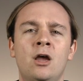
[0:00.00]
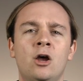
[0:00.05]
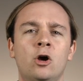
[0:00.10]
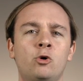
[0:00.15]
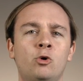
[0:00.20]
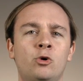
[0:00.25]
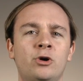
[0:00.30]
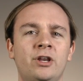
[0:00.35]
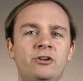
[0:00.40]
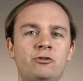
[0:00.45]

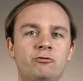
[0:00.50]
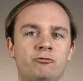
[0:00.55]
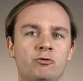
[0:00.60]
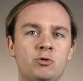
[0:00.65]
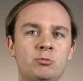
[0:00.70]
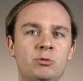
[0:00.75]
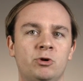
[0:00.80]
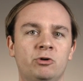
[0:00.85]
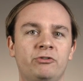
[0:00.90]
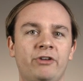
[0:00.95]
According to
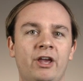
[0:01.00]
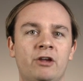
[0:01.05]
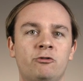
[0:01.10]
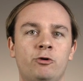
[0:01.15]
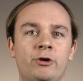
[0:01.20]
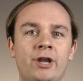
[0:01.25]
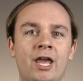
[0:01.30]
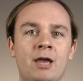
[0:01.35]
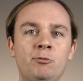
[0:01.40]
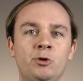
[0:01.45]
rumors,
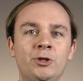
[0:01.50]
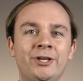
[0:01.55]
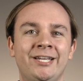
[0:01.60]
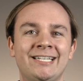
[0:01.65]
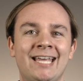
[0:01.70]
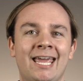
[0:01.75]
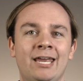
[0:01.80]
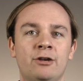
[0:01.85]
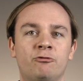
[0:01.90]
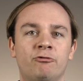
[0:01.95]
Android M will
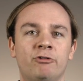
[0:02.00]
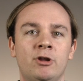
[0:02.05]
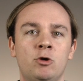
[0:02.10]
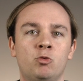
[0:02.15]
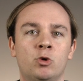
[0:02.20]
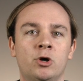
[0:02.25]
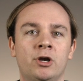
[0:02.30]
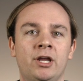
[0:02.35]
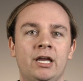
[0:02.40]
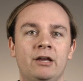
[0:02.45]
contain a
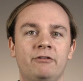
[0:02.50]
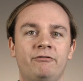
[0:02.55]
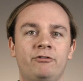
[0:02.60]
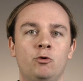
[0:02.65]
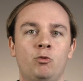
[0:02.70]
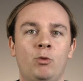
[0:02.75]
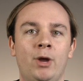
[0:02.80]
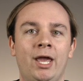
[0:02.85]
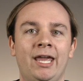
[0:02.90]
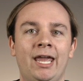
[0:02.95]
reworking of
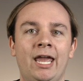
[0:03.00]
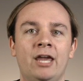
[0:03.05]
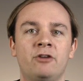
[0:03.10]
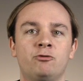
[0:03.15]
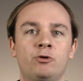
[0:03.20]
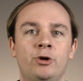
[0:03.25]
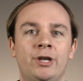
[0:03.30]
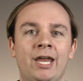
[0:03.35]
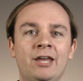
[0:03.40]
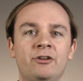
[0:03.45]
the way
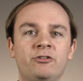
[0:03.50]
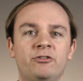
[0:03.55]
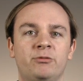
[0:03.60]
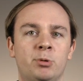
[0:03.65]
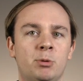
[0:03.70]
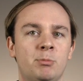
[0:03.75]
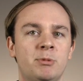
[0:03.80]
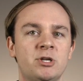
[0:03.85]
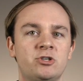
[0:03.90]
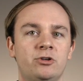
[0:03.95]
Android handles
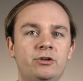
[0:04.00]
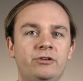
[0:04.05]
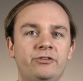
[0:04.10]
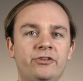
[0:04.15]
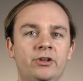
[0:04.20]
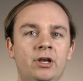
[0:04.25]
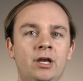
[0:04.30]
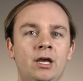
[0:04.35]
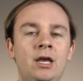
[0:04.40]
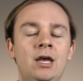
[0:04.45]

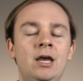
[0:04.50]
permissions,